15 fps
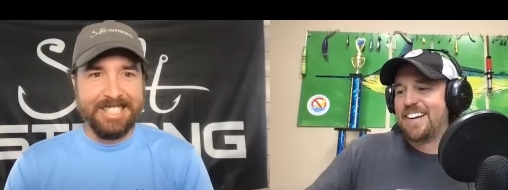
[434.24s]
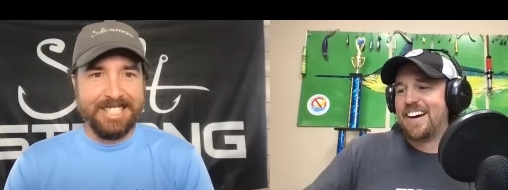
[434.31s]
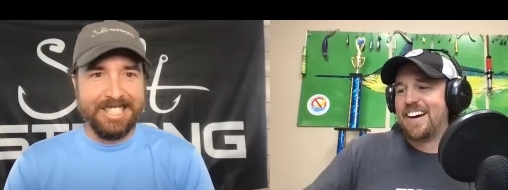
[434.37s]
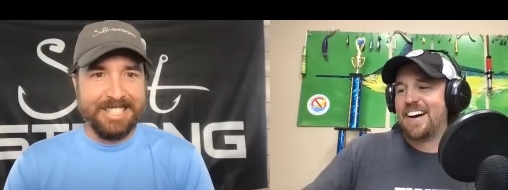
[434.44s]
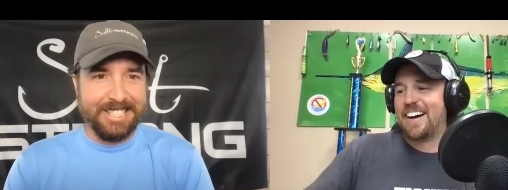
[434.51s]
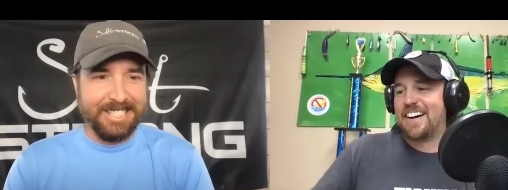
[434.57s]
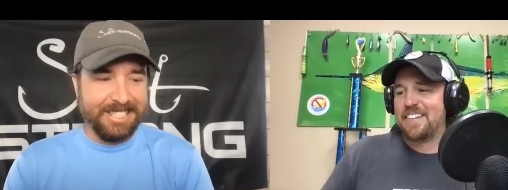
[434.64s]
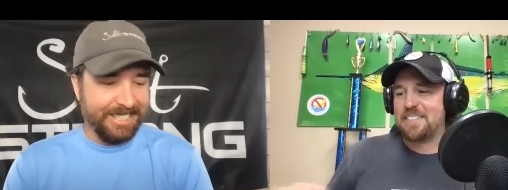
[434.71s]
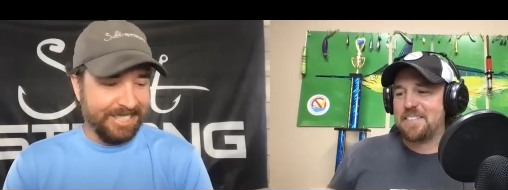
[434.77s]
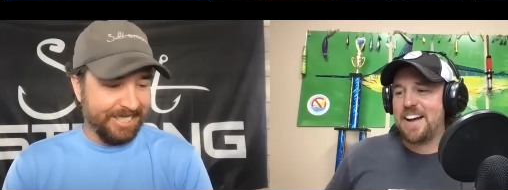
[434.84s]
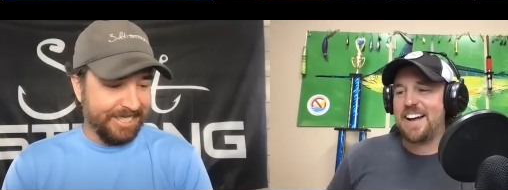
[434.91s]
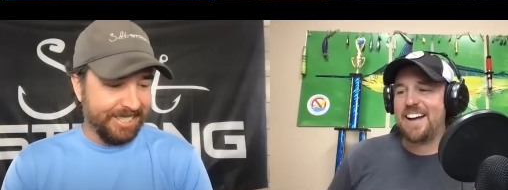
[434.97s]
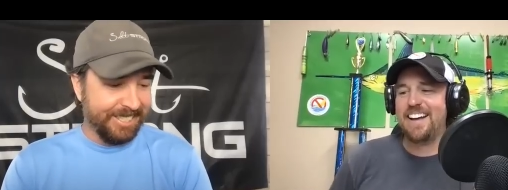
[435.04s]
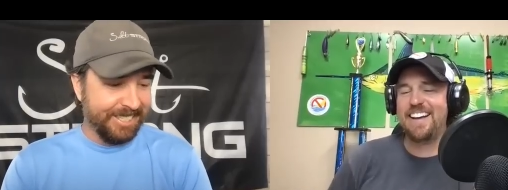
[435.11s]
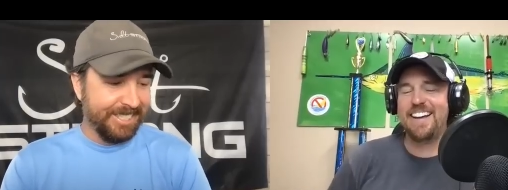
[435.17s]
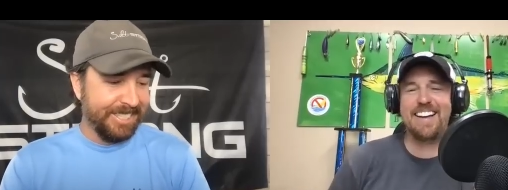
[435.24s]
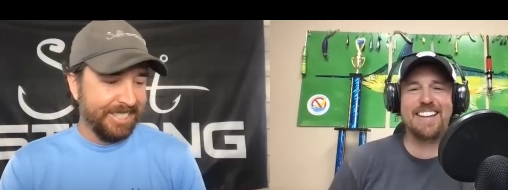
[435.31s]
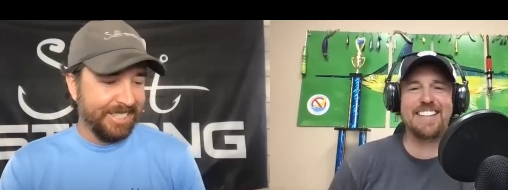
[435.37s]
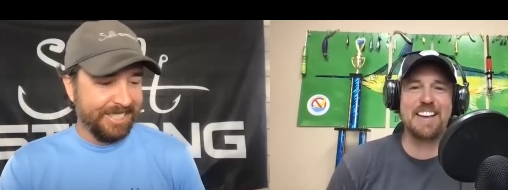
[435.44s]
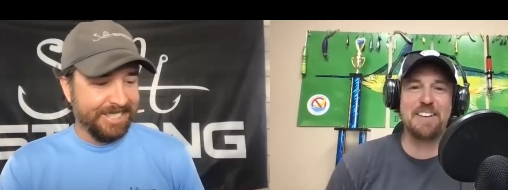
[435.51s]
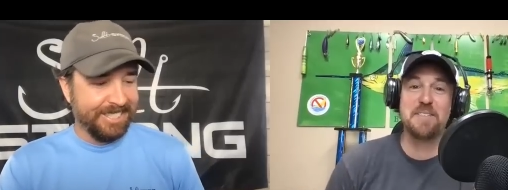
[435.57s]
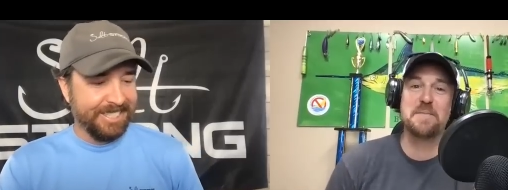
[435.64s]
Speaker 1: um,
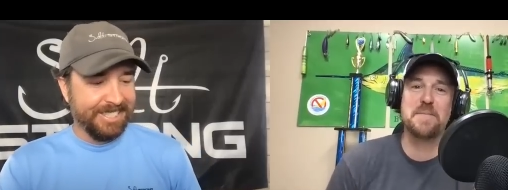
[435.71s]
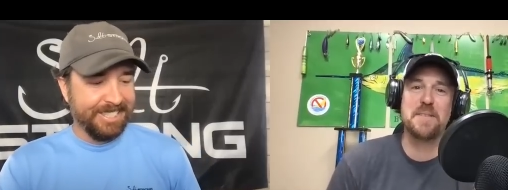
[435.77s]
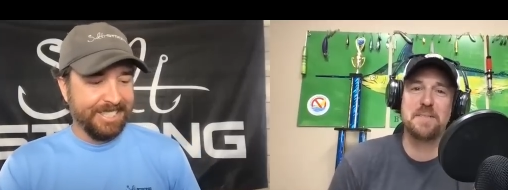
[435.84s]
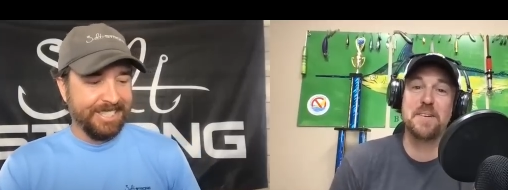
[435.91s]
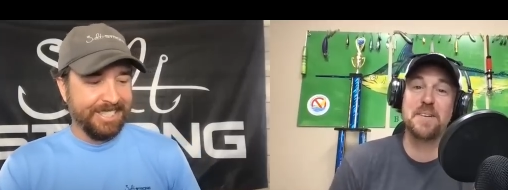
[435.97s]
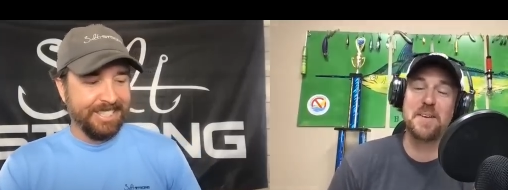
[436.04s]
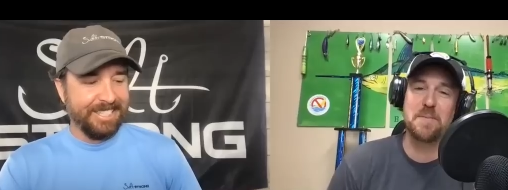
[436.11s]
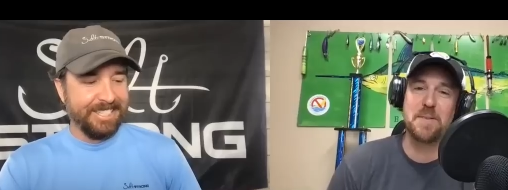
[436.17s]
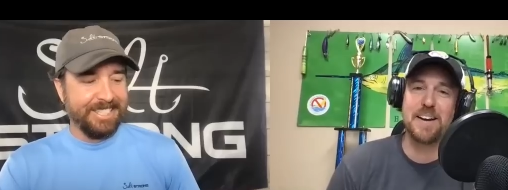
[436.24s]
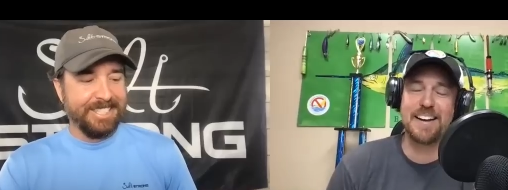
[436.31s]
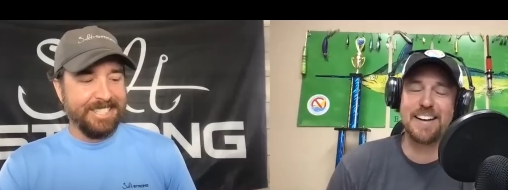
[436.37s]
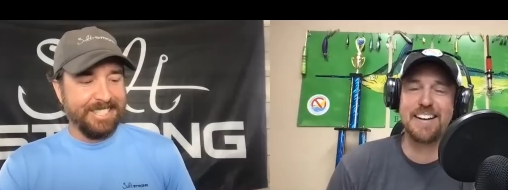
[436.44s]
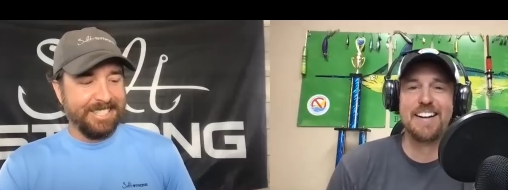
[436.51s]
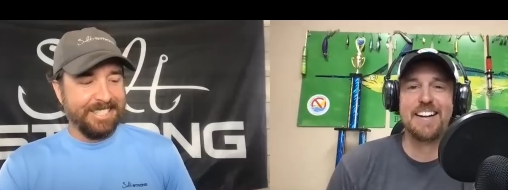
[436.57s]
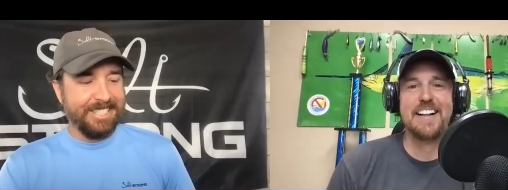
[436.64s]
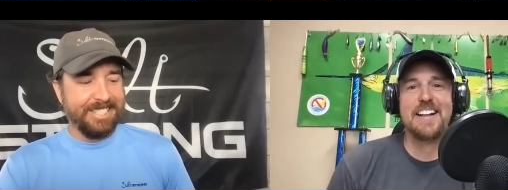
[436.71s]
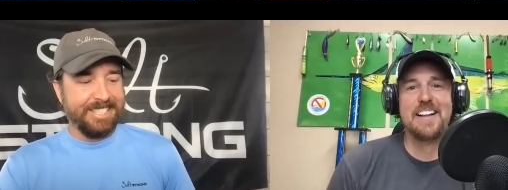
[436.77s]
that would have been really bad.